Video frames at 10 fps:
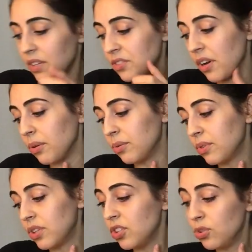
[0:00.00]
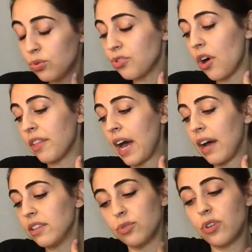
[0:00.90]
so you saw
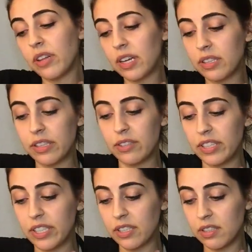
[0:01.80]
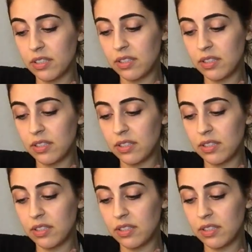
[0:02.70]
that. You saw that clearly.